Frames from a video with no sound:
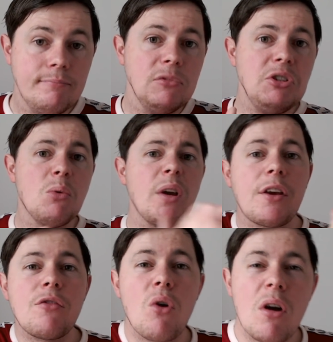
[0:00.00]
You want
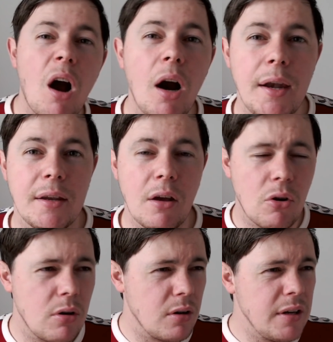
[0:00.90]
to grow
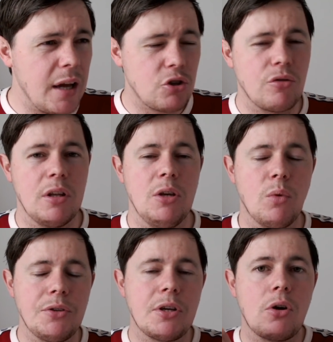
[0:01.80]
or naturally you
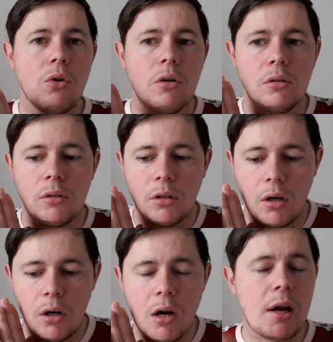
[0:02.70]
want to go
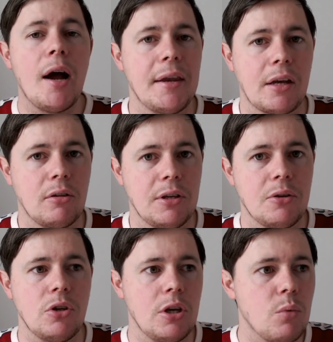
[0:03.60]
organically,
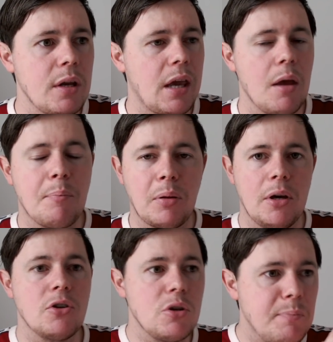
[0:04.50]
don't you? You want to get in
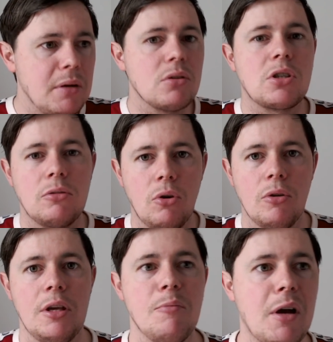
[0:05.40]
players, you build
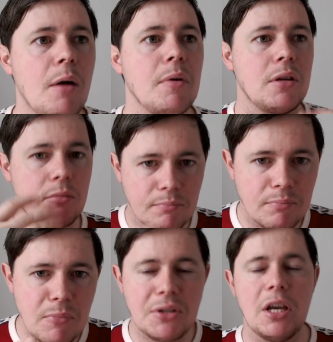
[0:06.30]
slowly, you become a
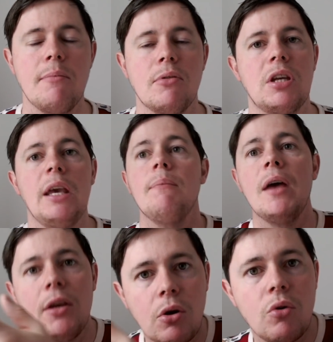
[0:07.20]
mid-table team,
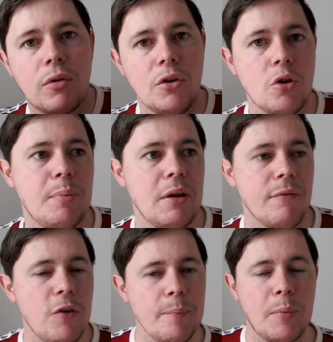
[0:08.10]
then you go for European
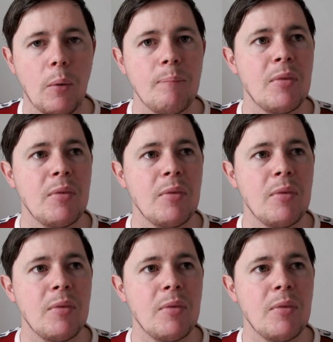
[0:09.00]
football.